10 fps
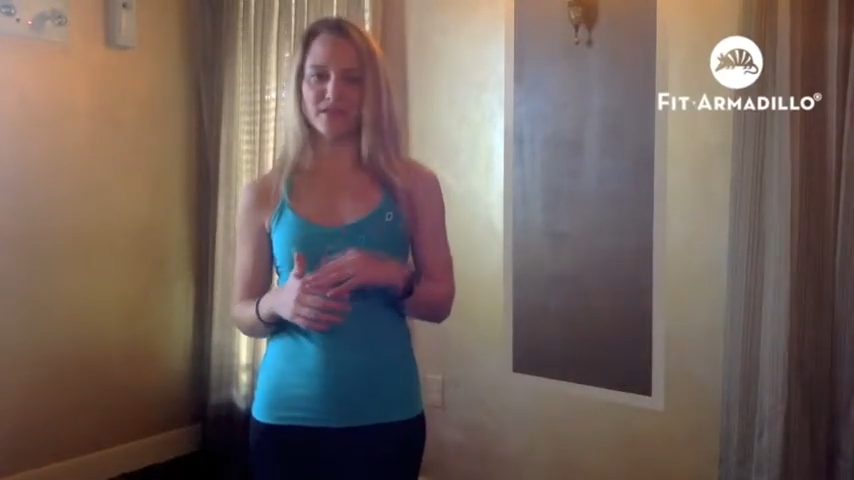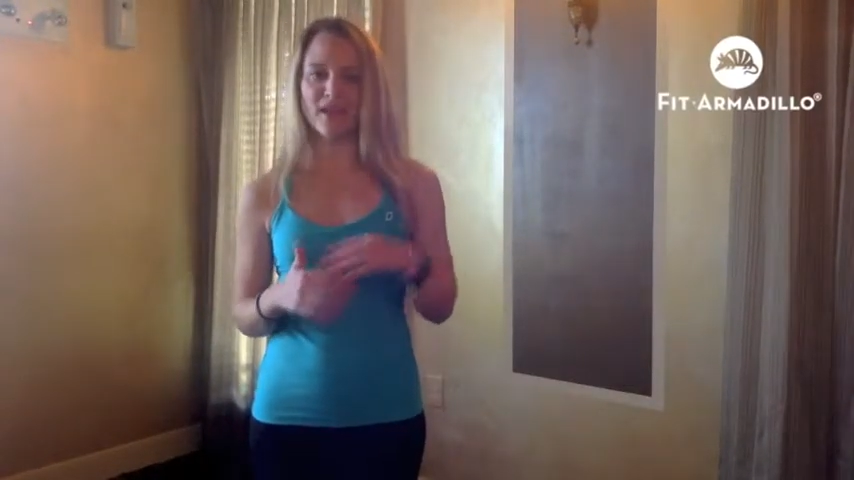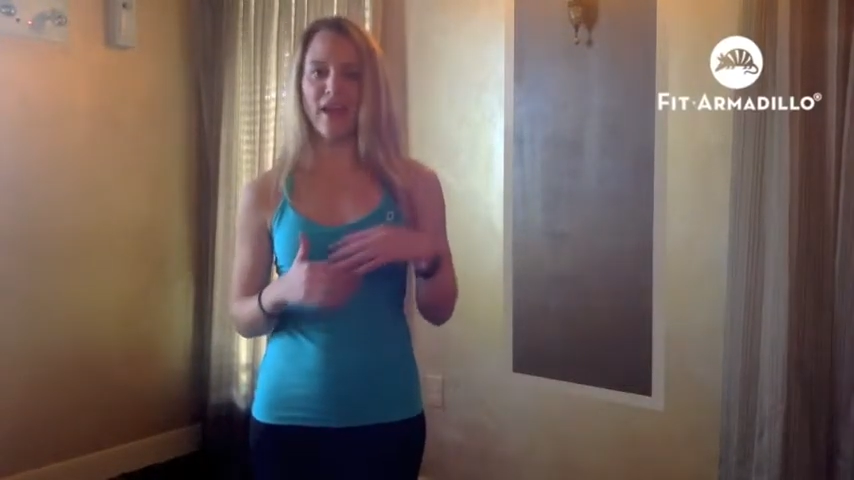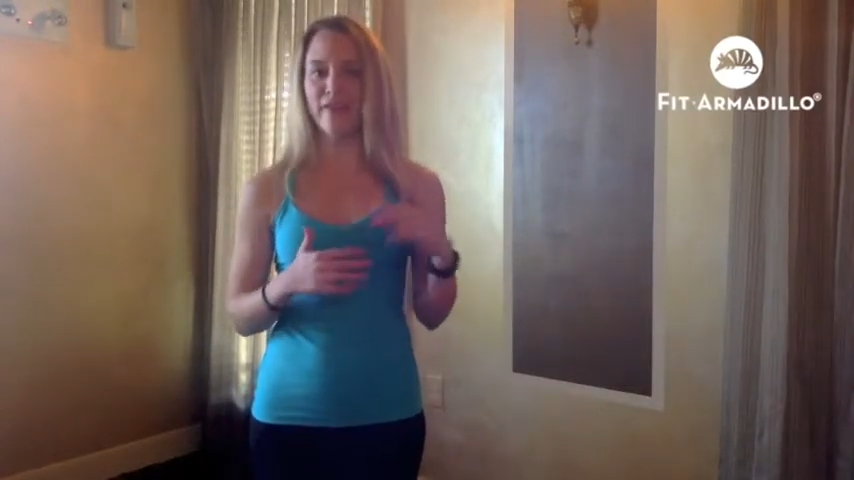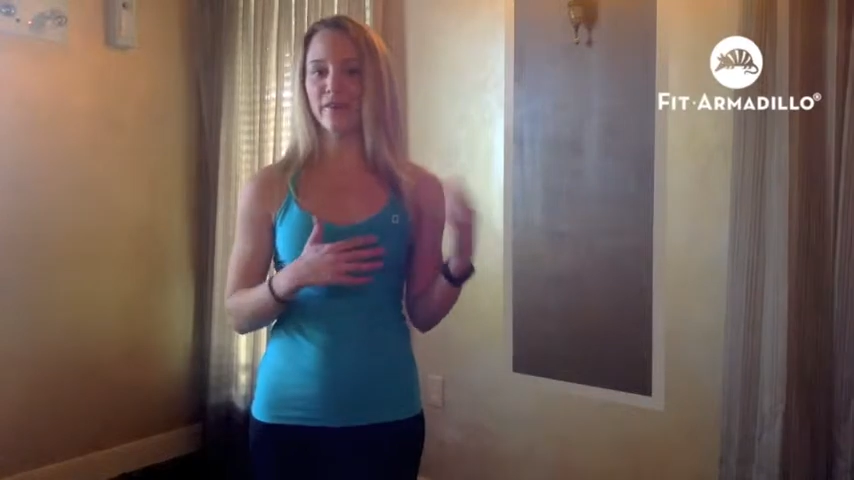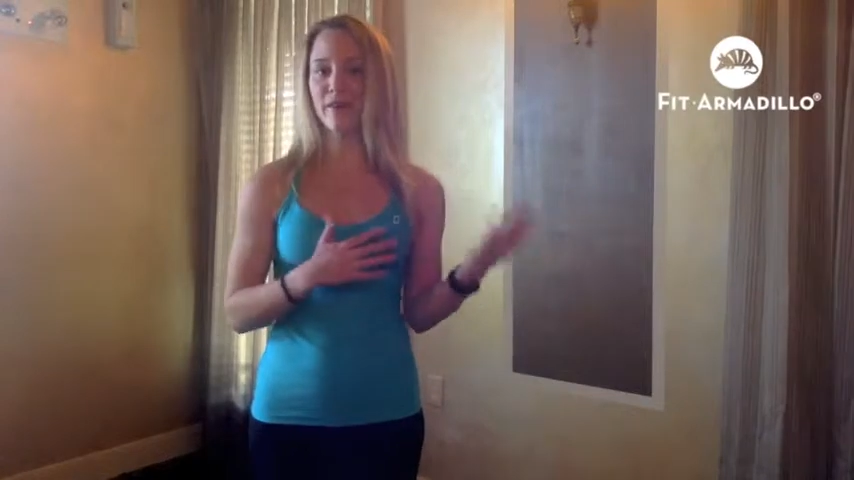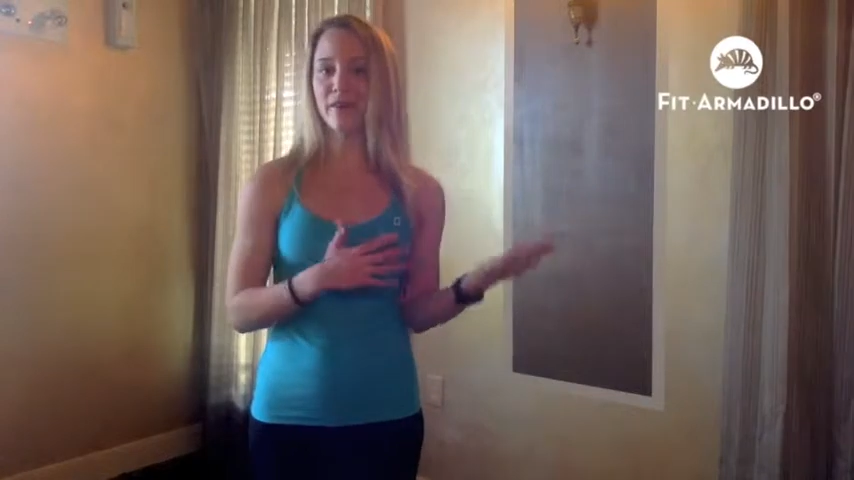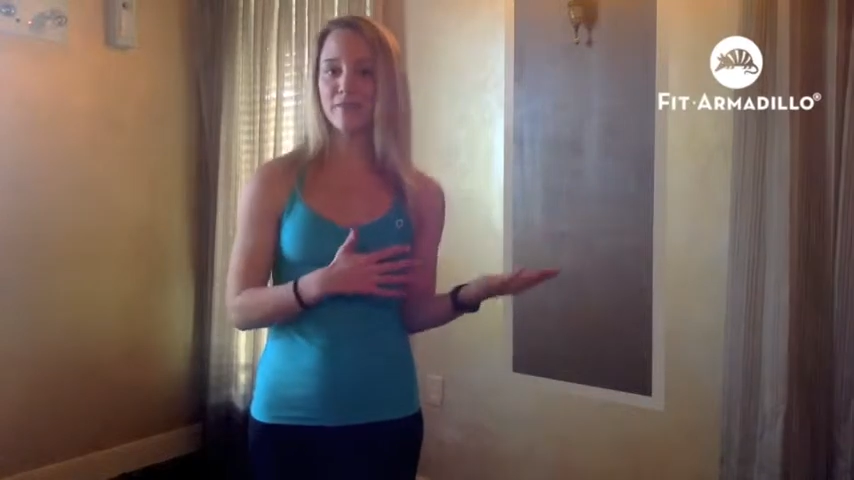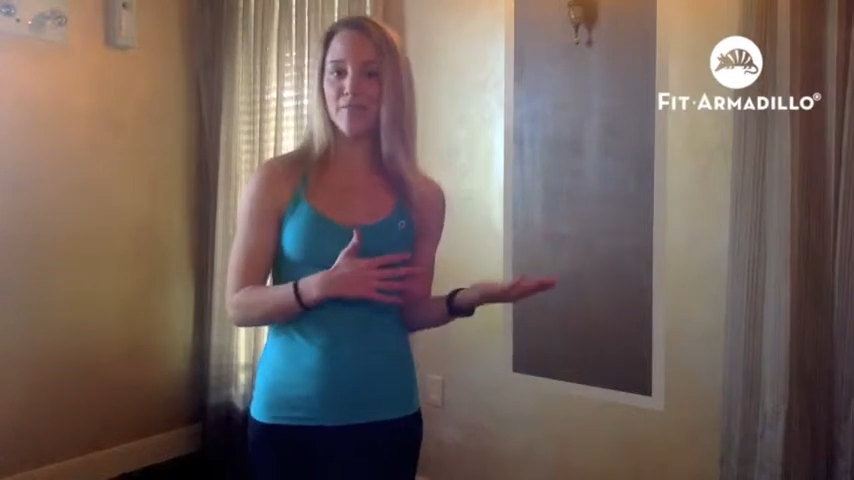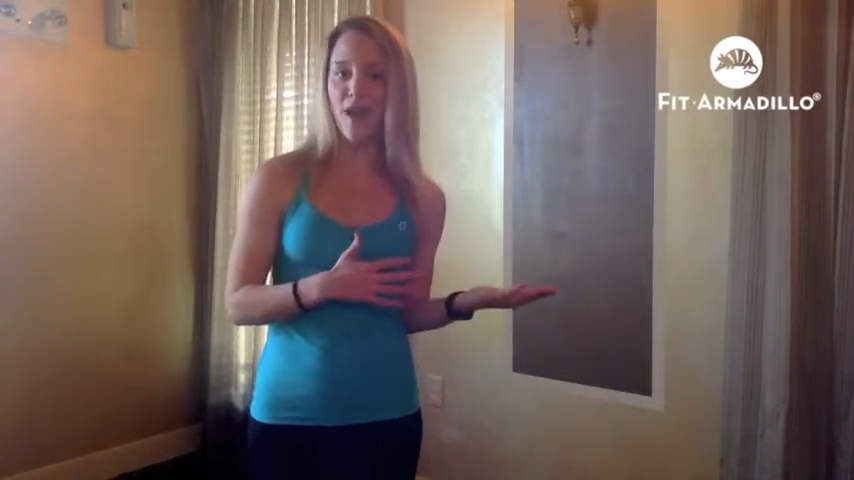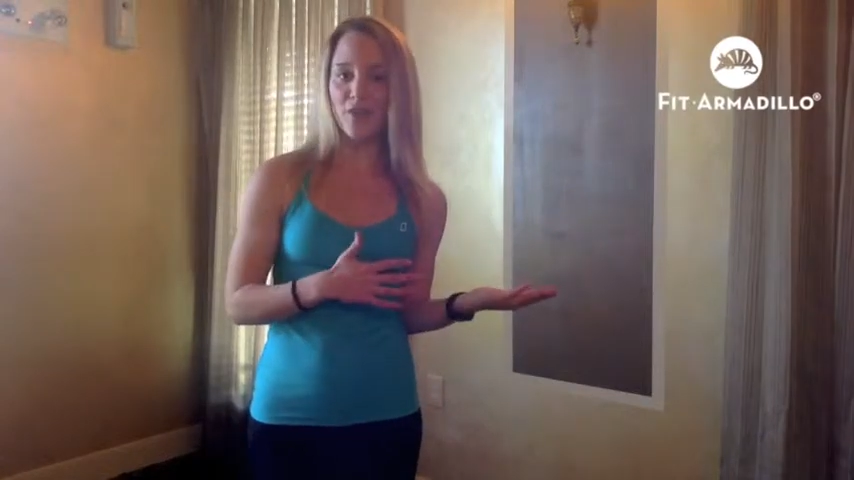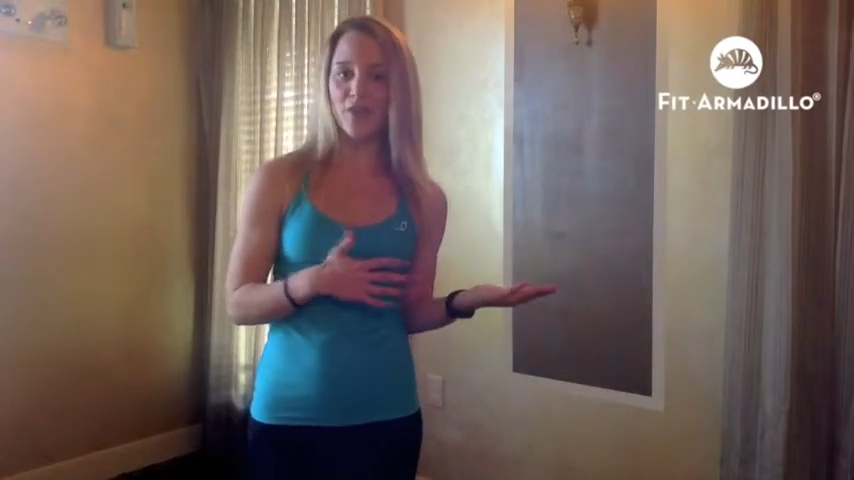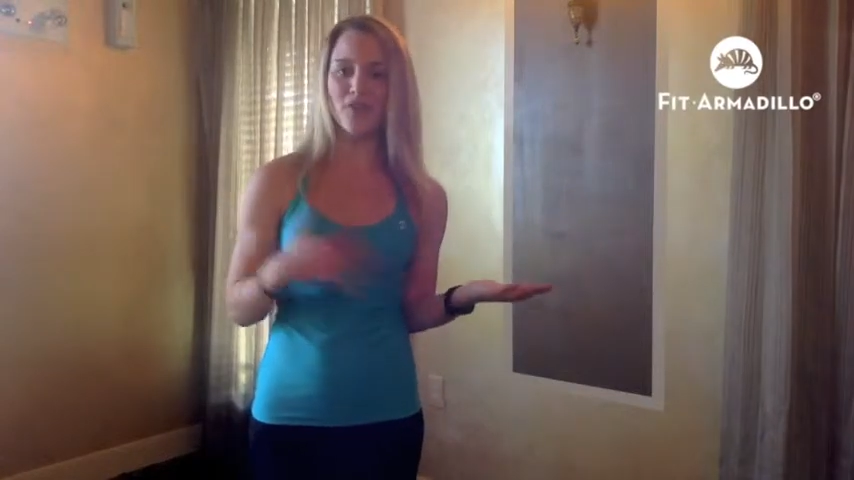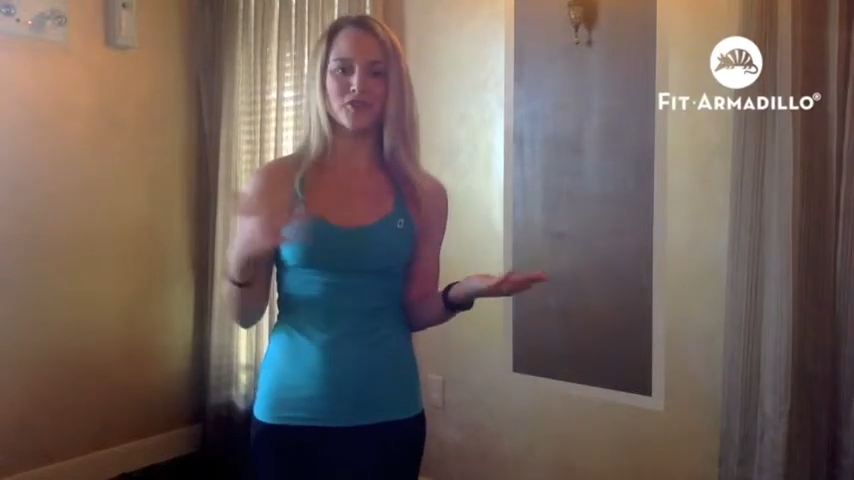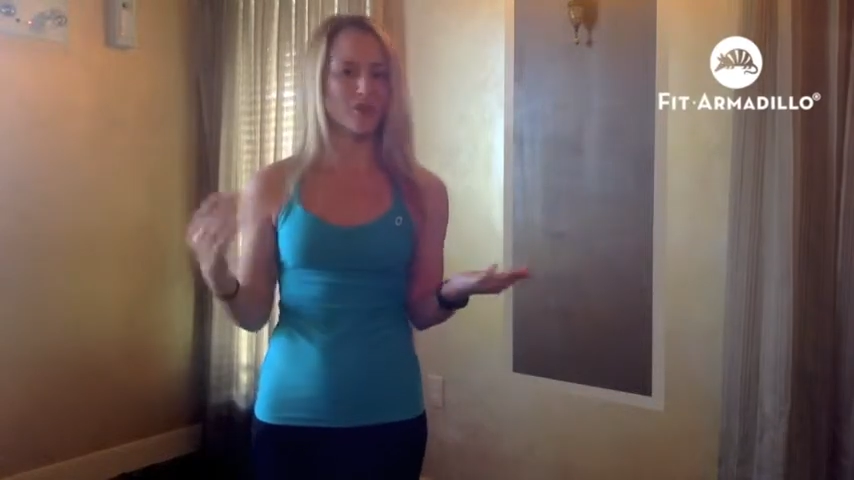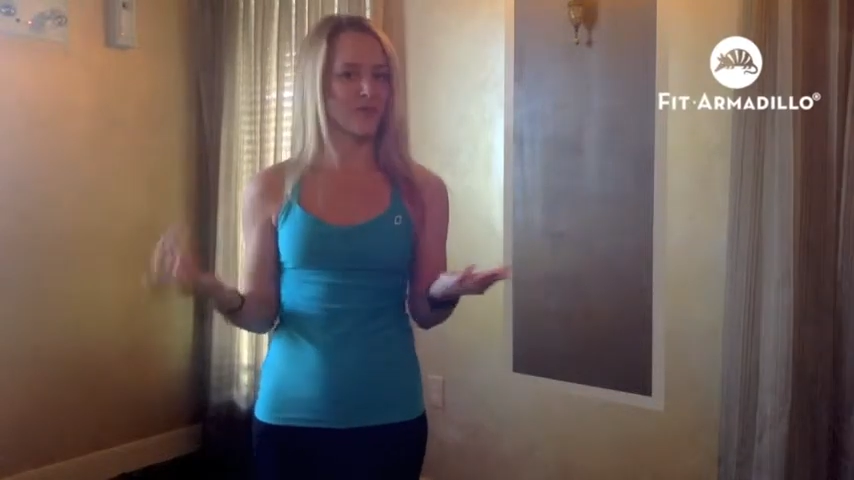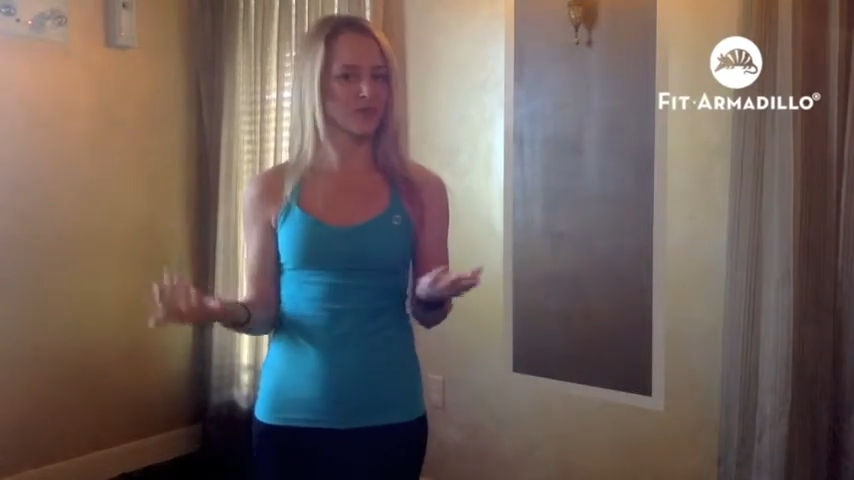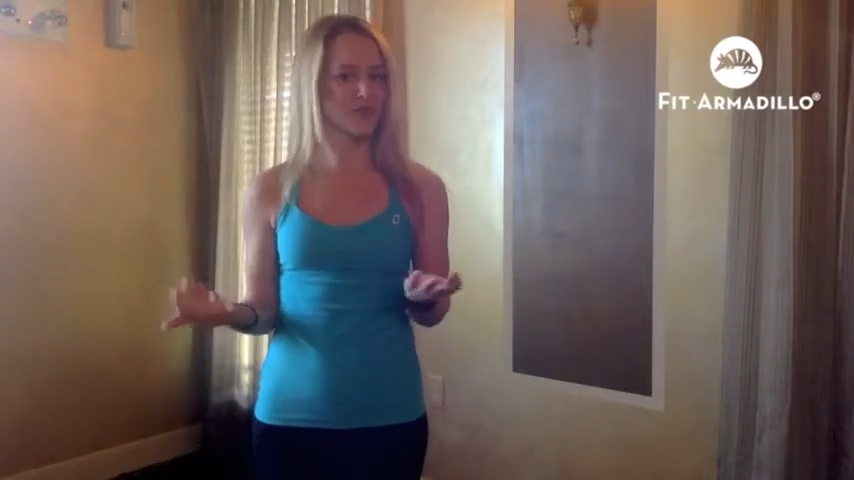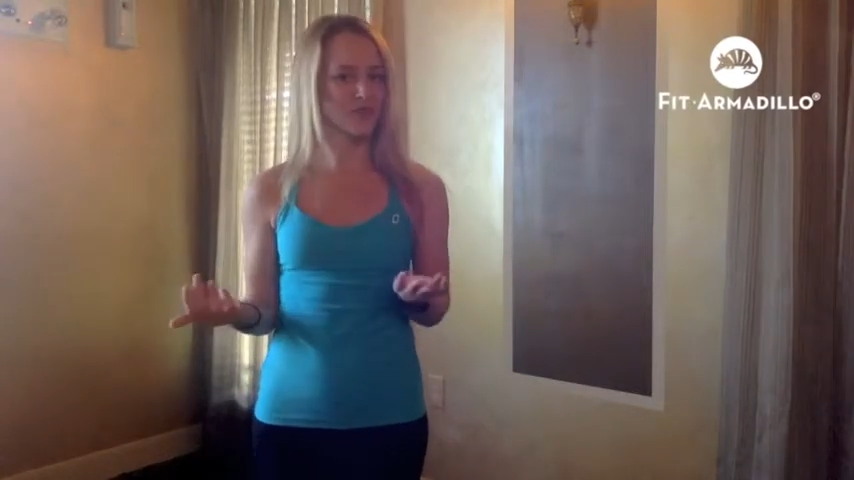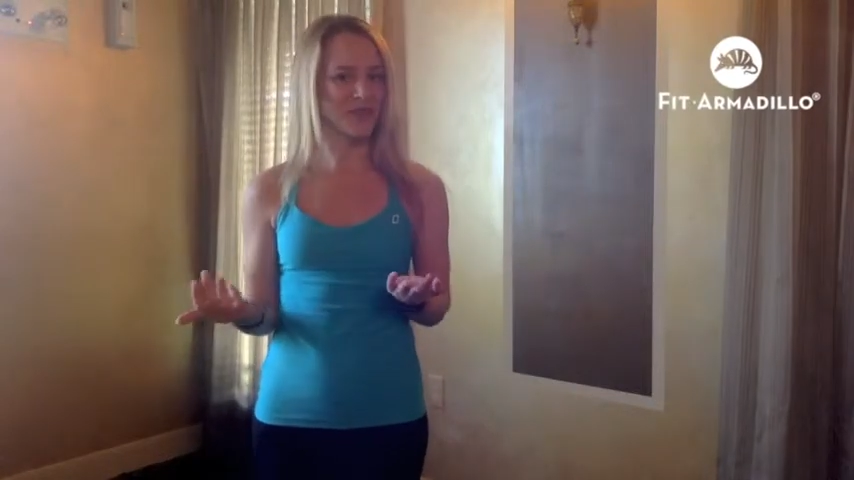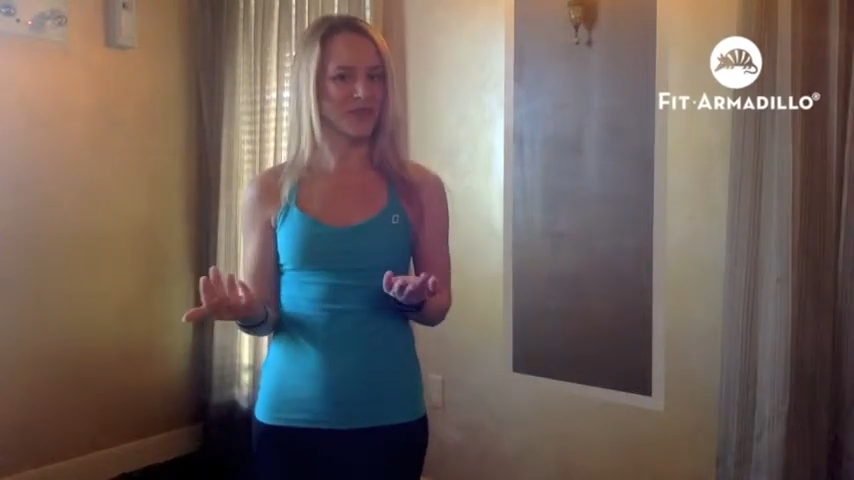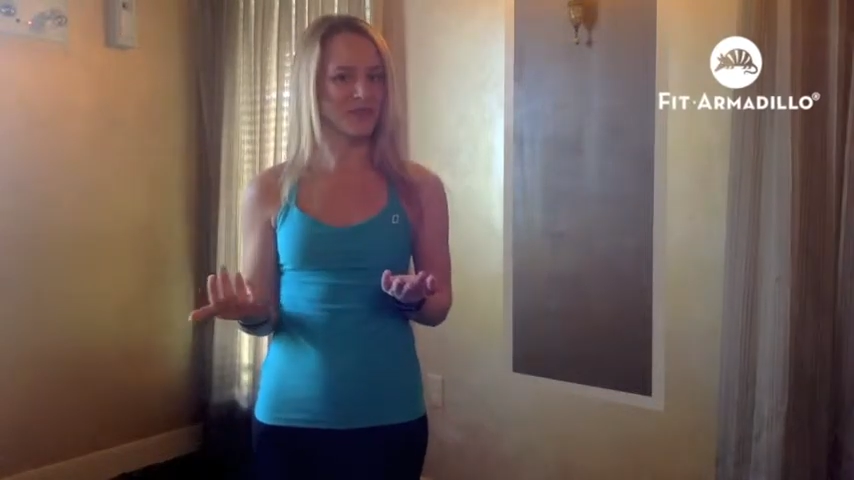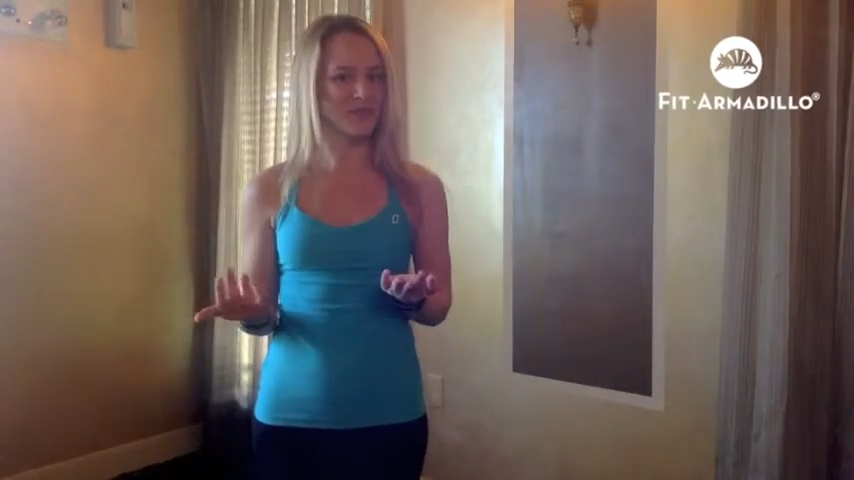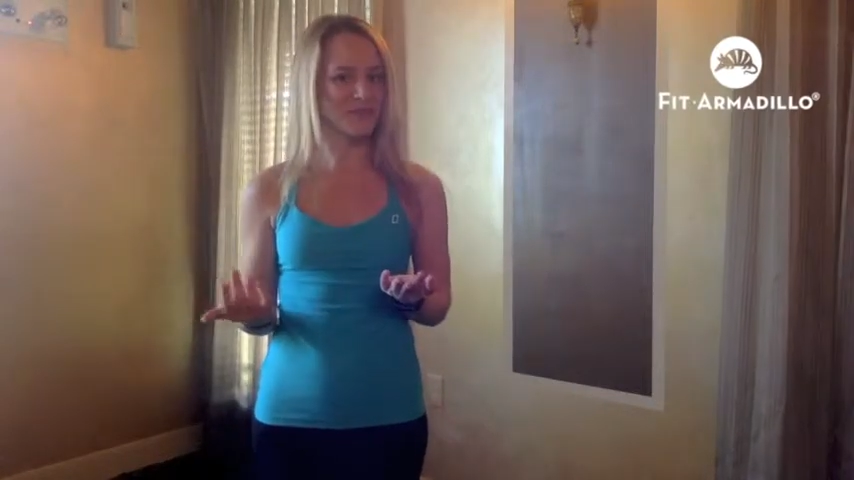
to hire a health coach or a personal trainer?